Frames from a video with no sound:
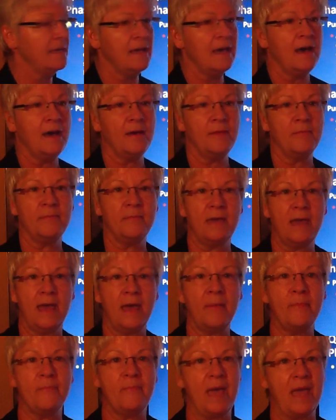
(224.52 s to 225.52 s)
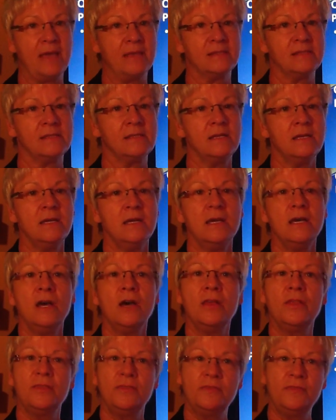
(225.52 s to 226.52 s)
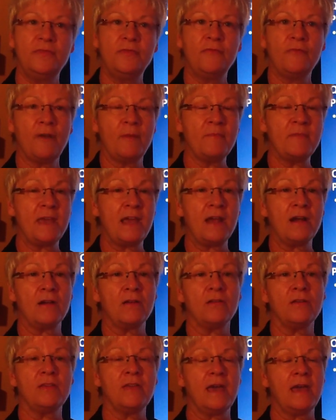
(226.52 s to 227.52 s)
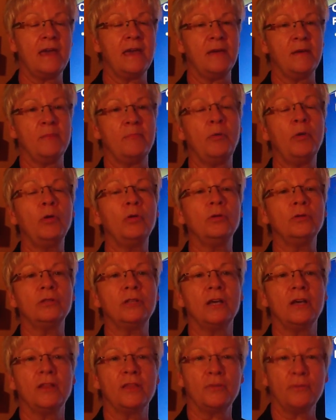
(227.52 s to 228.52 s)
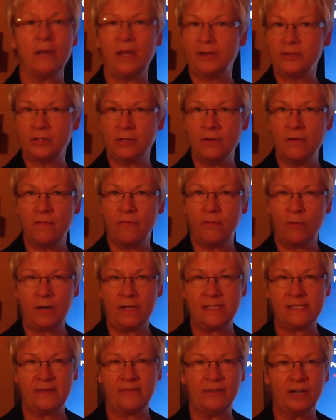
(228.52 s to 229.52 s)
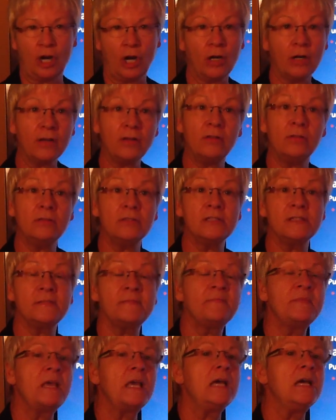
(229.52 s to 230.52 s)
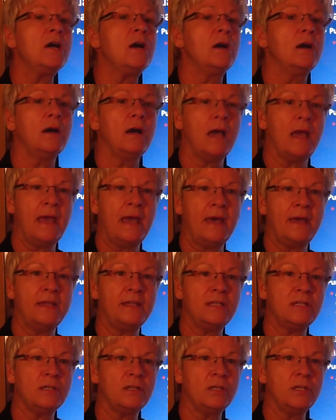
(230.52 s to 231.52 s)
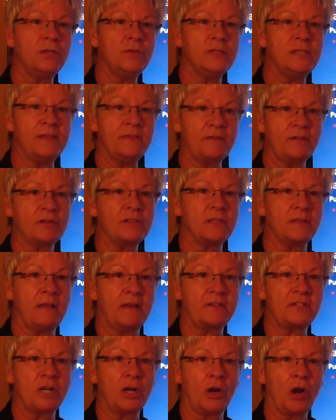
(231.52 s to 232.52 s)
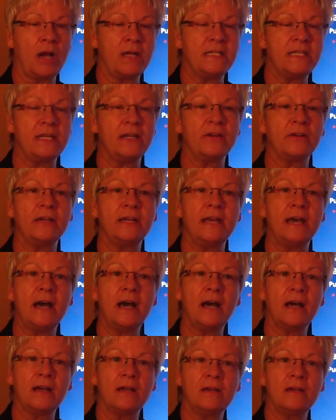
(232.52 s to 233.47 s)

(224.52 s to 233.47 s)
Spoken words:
Embase. From there, they pulled 347 articles, and using their selection criteria,